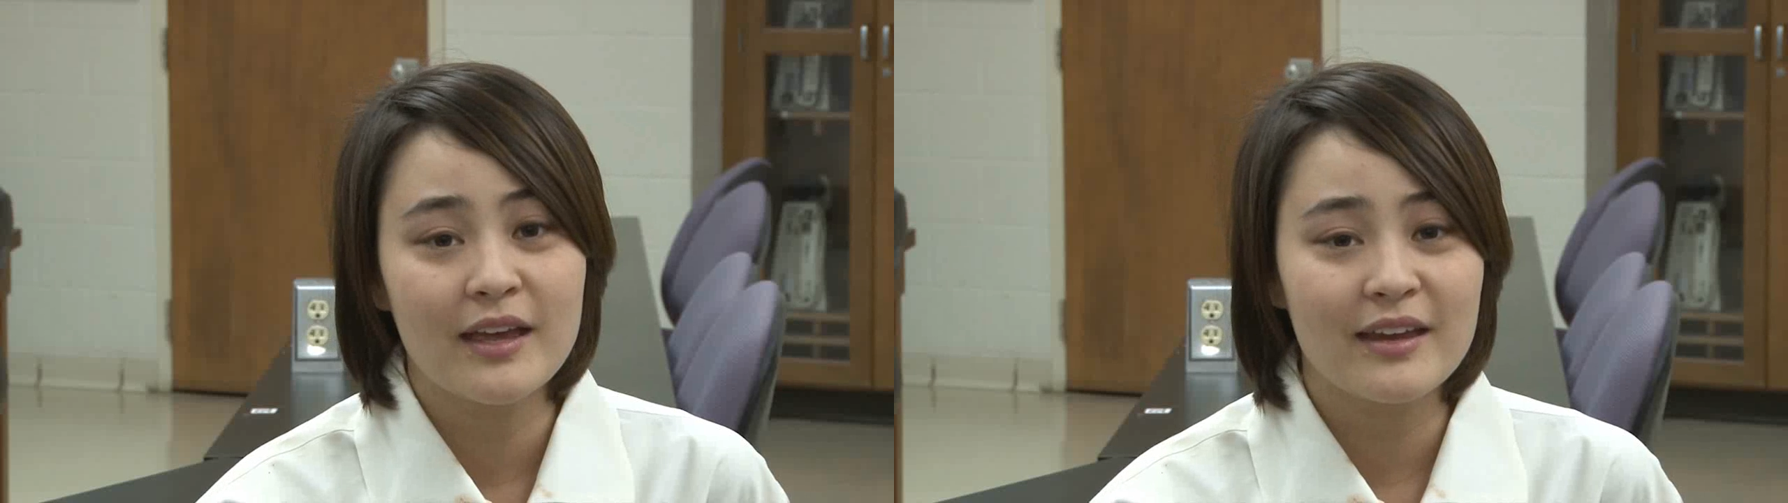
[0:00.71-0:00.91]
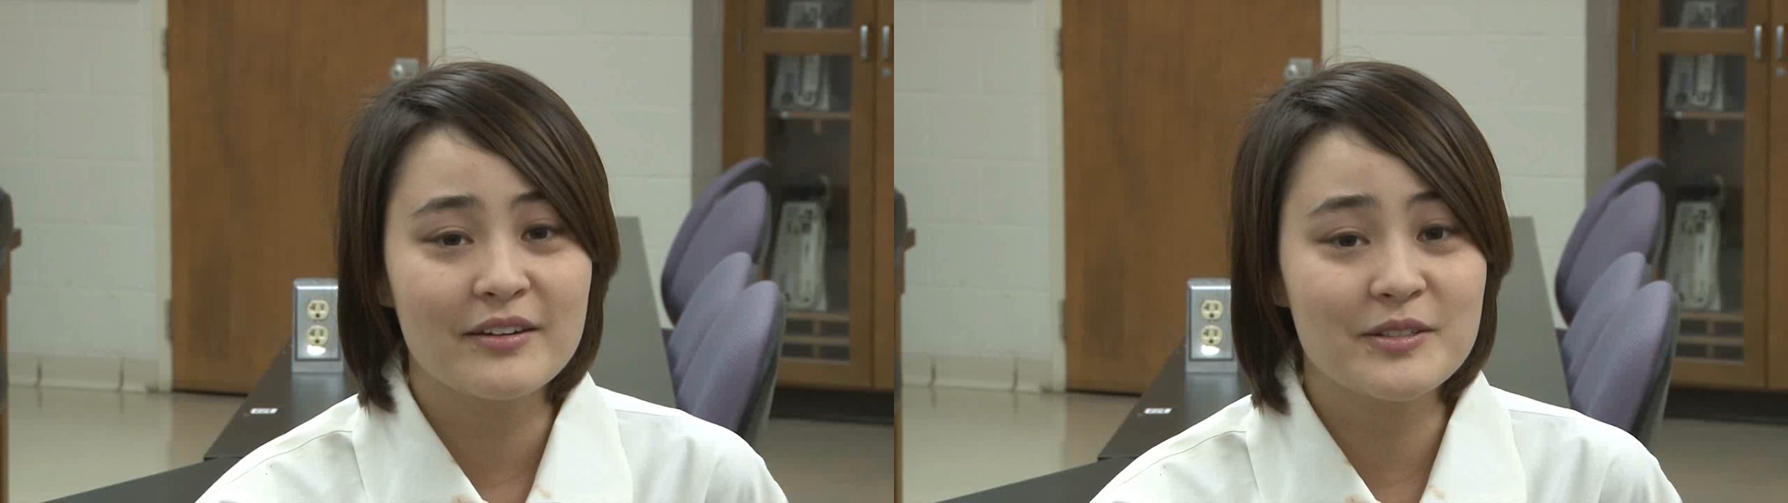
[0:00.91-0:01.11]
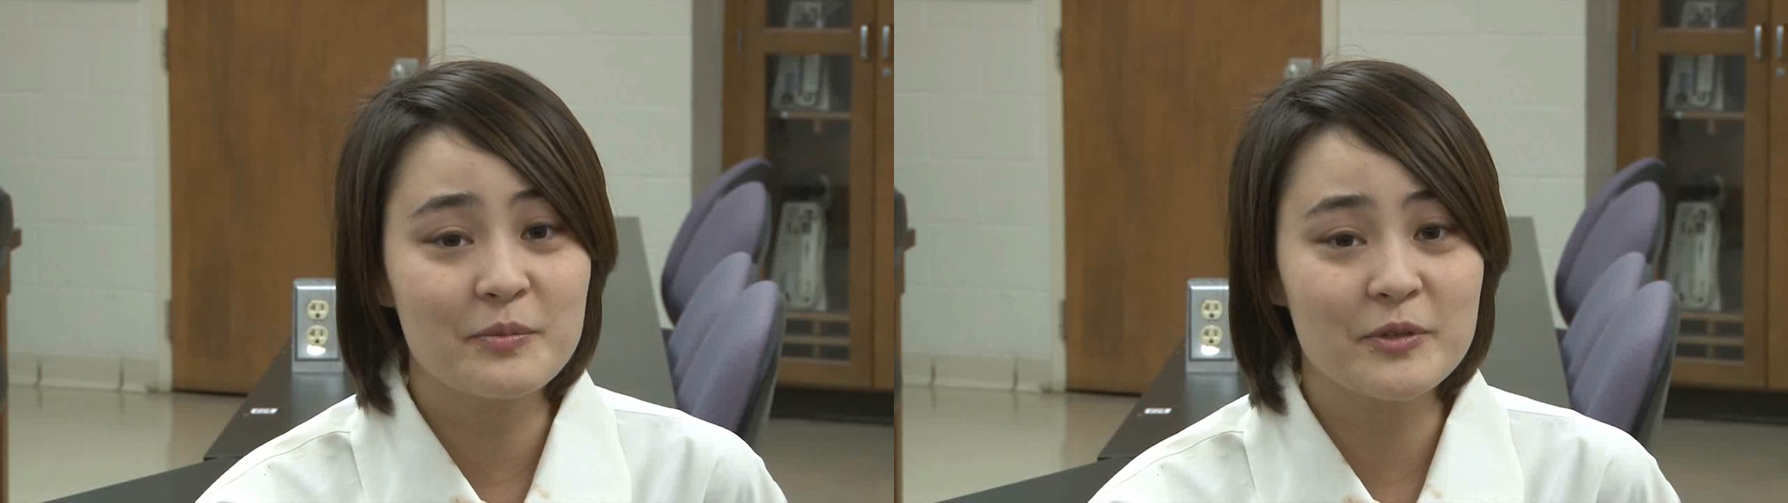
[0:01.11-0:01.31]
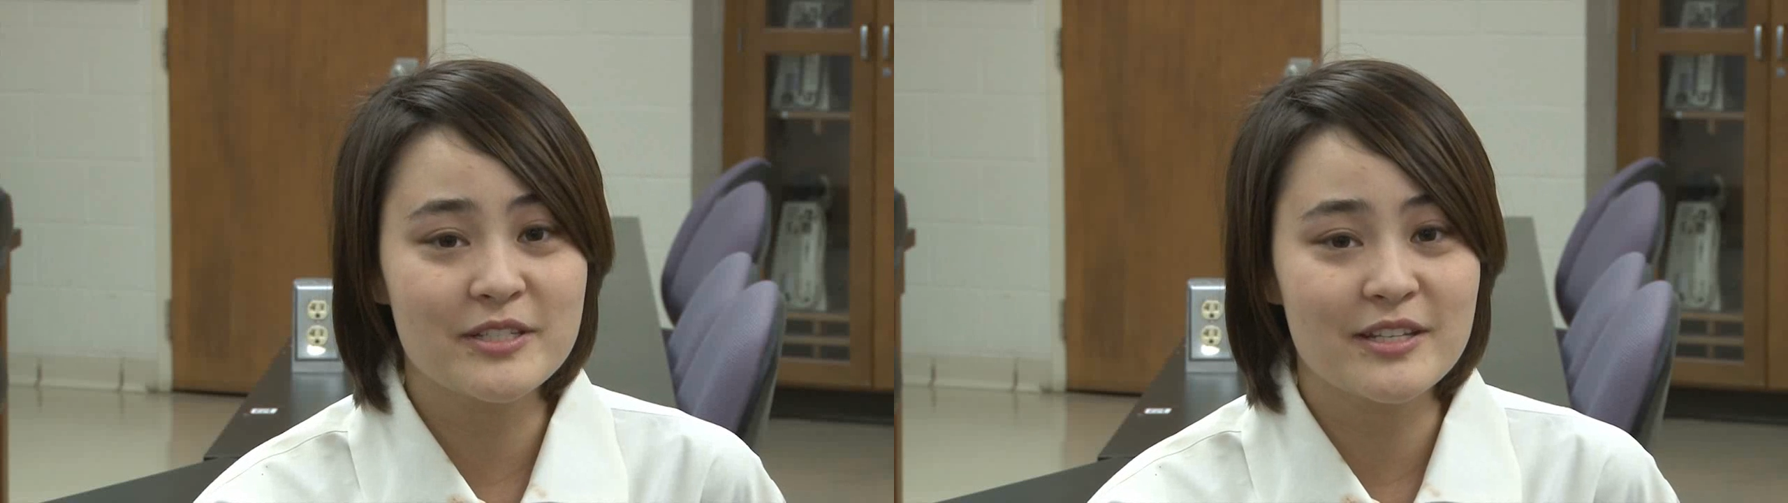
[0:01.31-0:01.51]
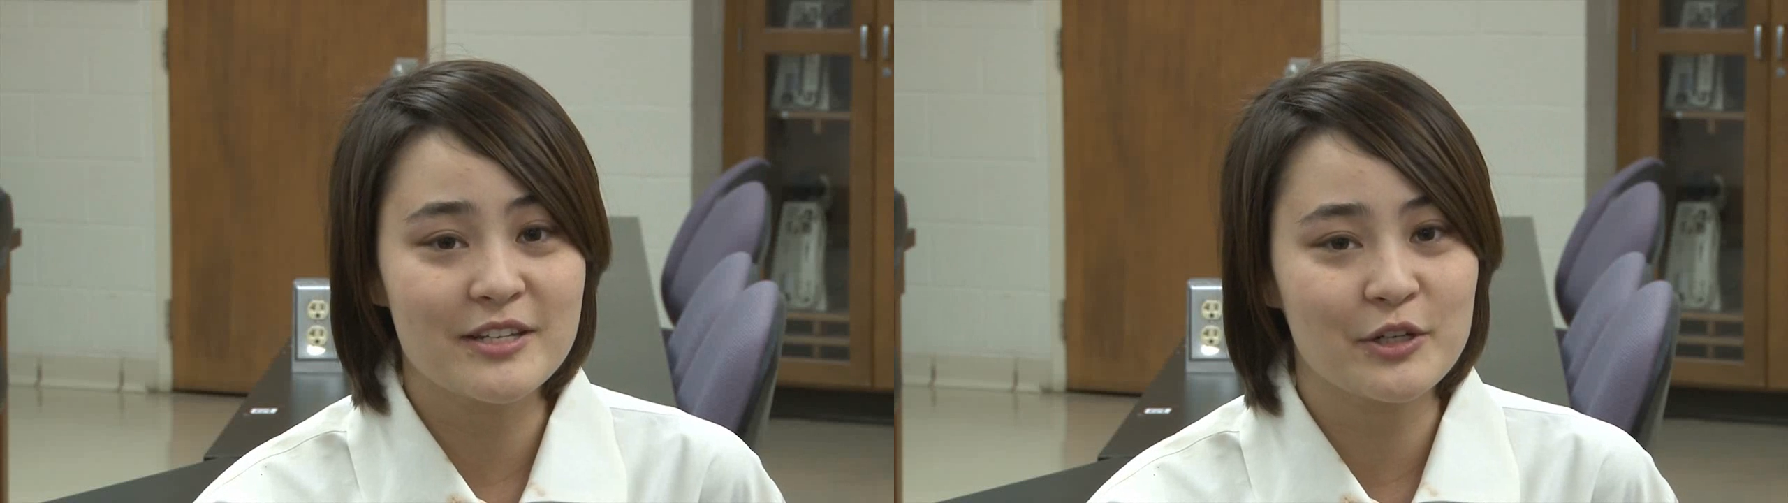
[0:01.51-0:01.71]
Here's the
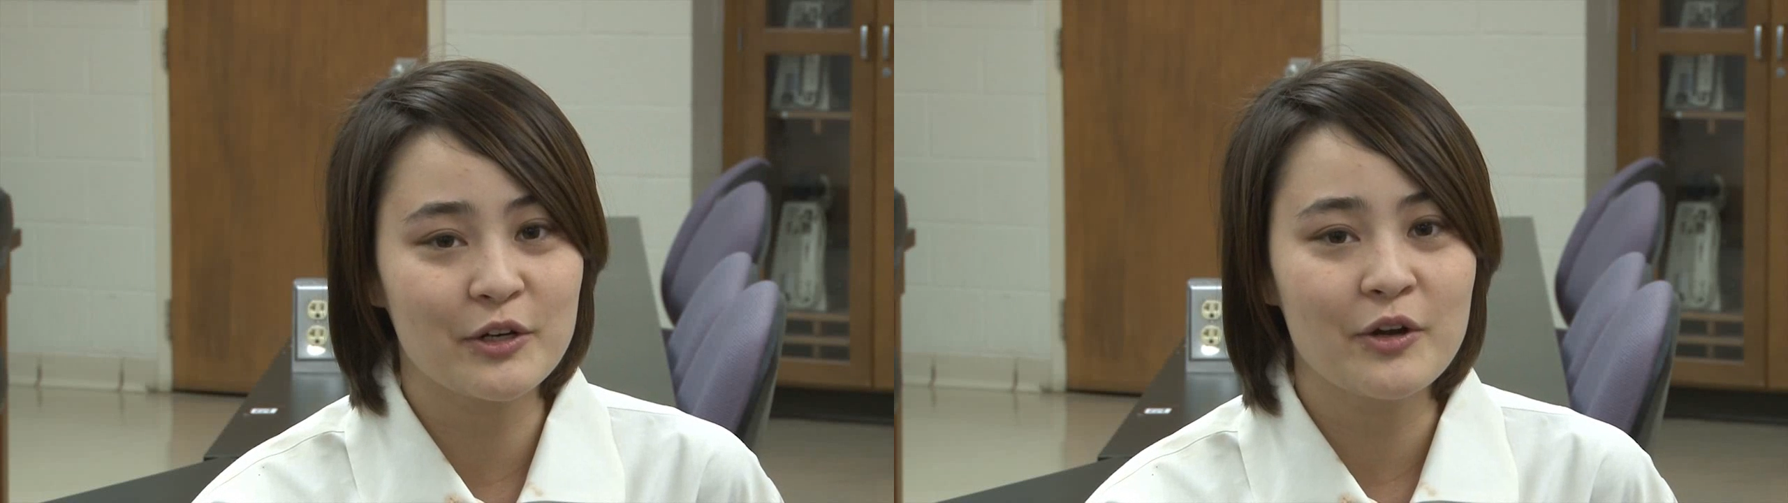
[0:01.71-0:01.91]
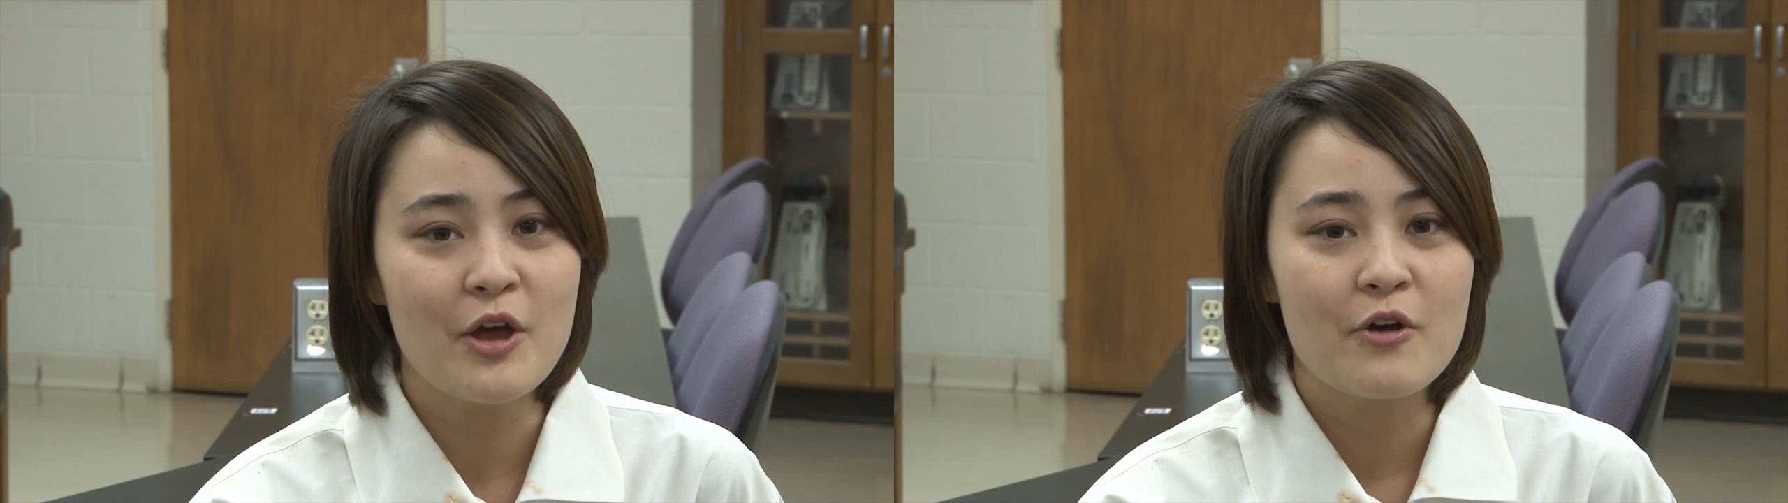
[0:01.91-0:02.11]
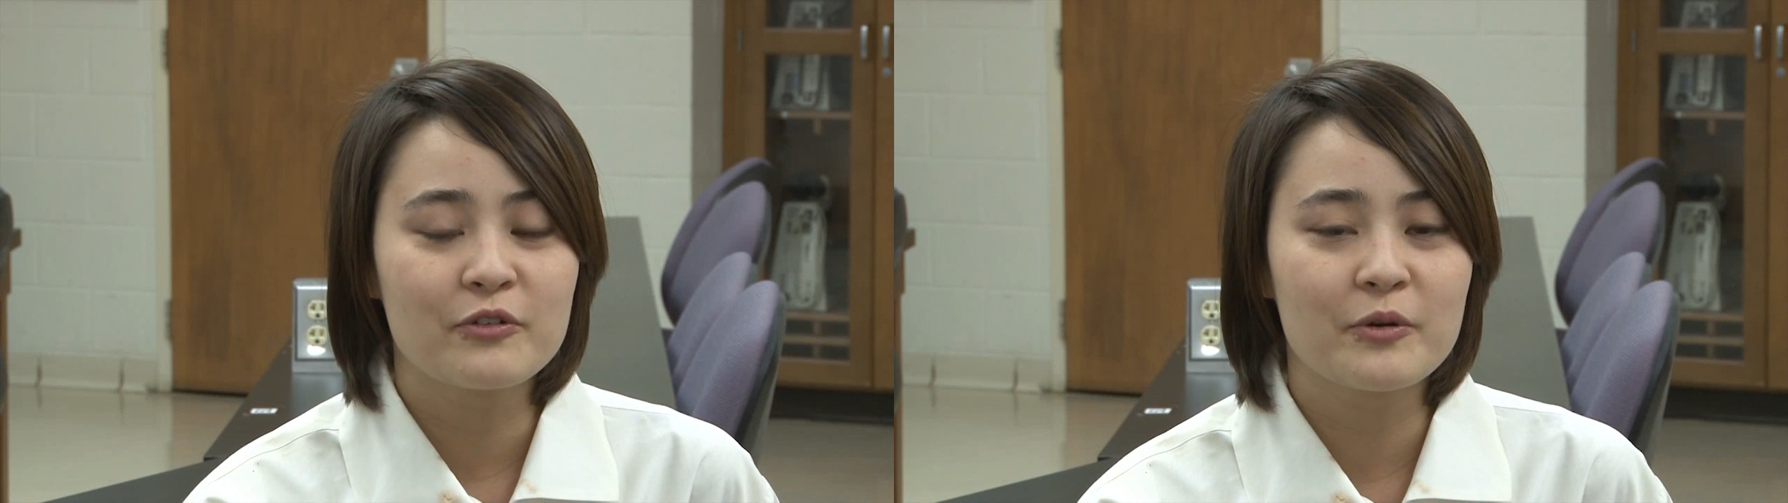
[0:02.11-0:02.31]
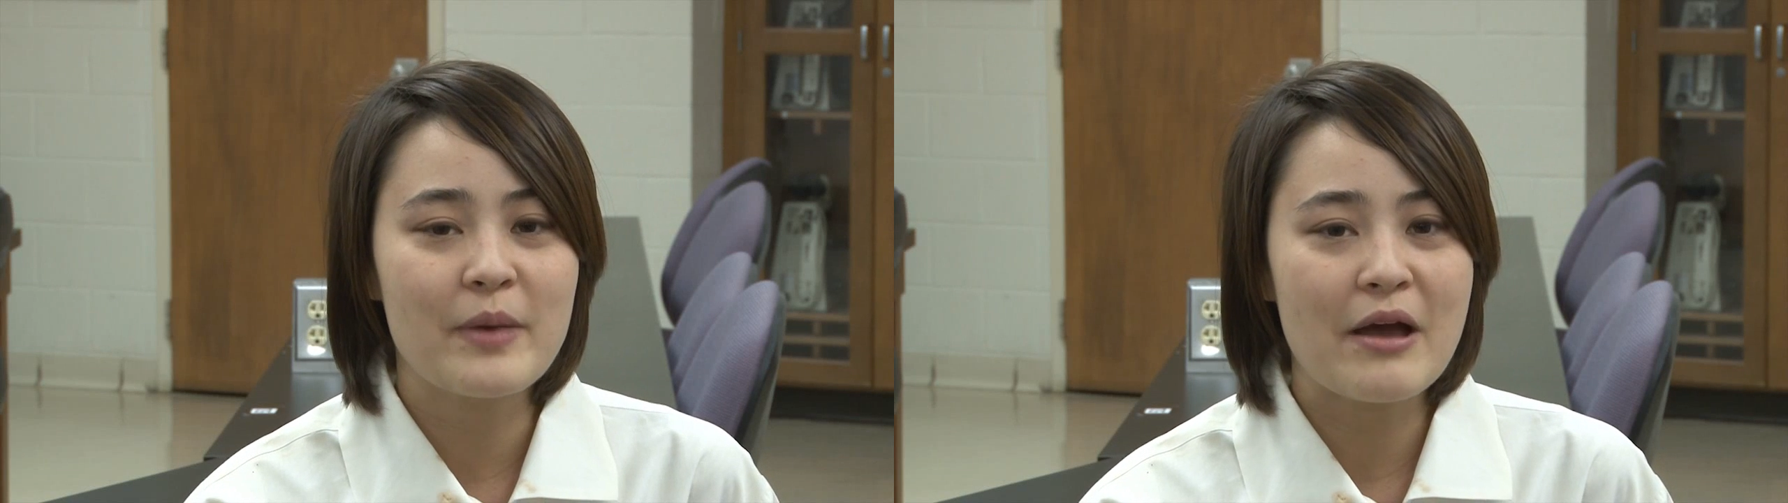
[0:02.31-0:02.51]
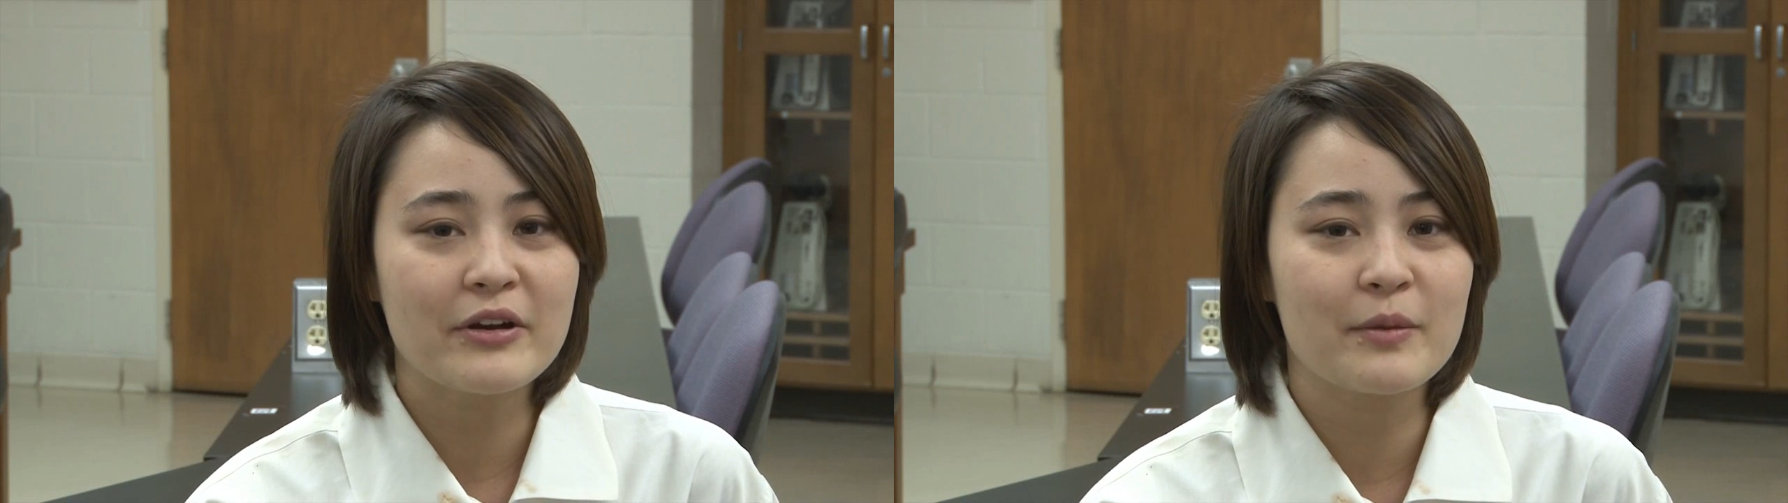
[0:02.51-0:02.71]
procedure for
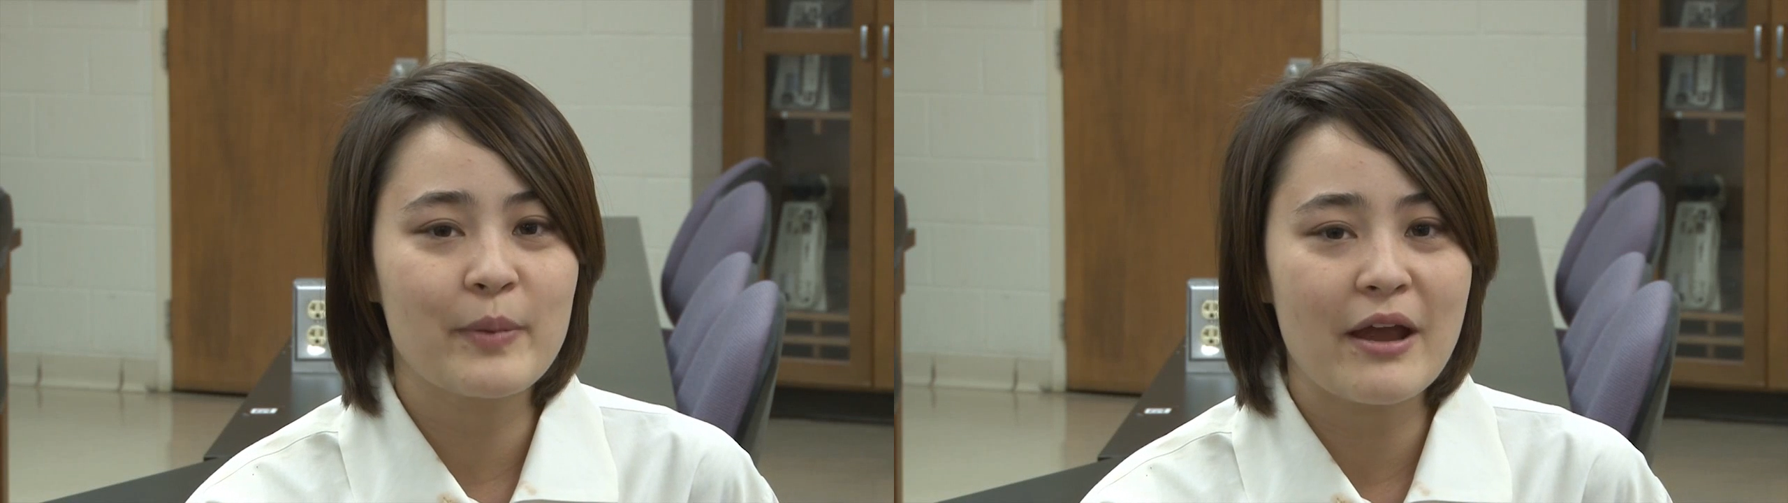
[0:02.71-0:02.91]
mounting